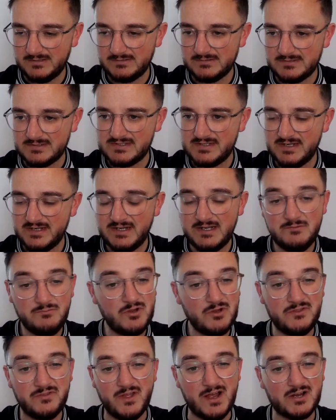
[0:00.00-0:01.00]
City
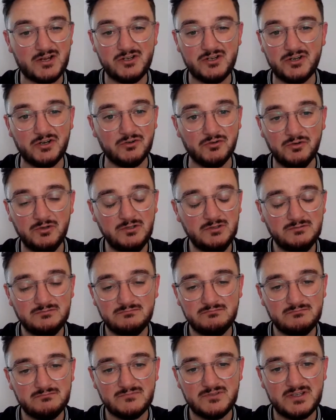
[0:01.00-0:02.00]
weren't that good at all.
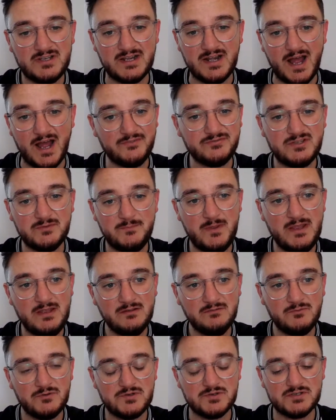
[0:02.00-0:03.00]
They didn't have to be,
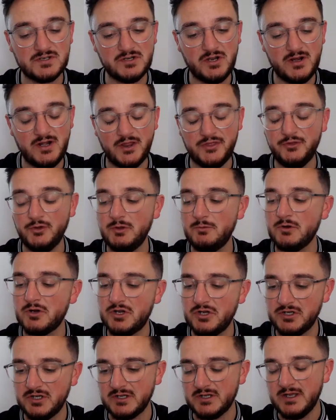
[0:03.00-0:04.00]
which was annoying. I thought they were
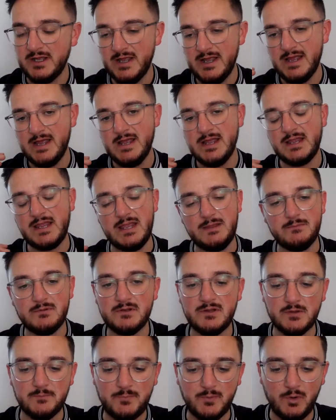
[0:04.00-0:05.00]
good at
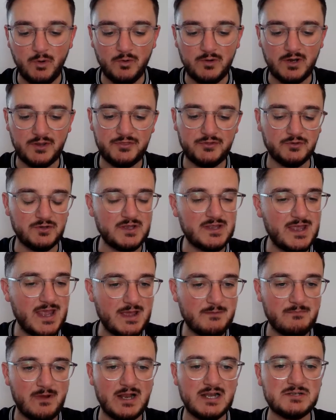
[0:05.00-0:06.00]
keeping the ball, and I thought the
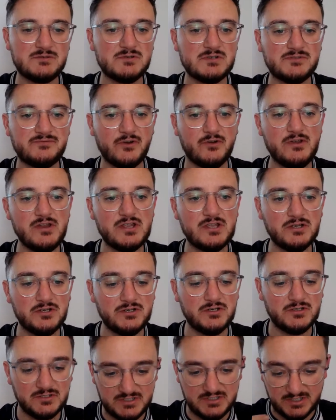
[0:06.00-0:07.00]
game management was very
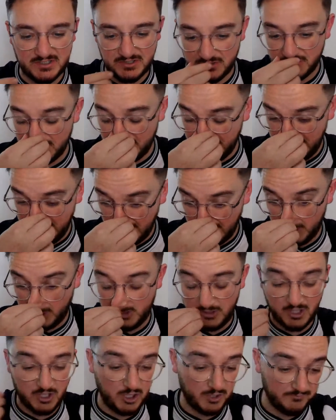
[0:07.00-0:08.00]
good. You know, your
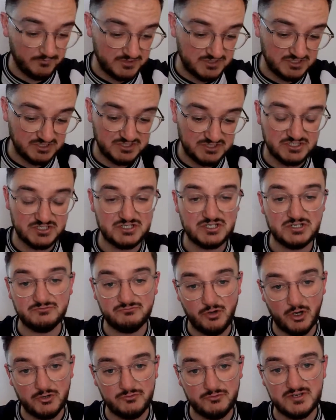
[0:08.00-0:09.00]
Kovacic's, your
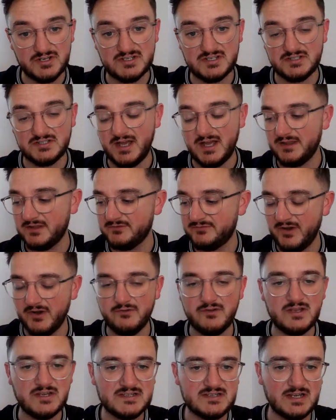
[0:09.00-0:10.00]
Rodri's and that,
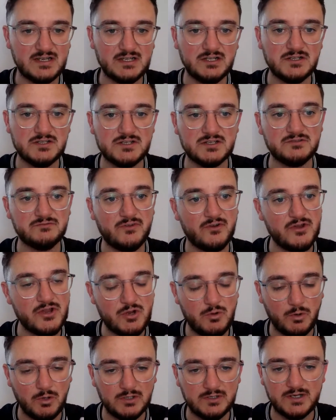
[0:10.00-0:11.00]
very intelligent, very
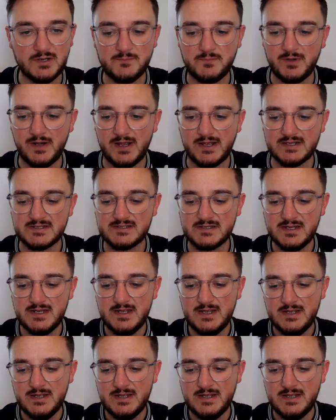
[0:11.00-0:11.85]
quality players.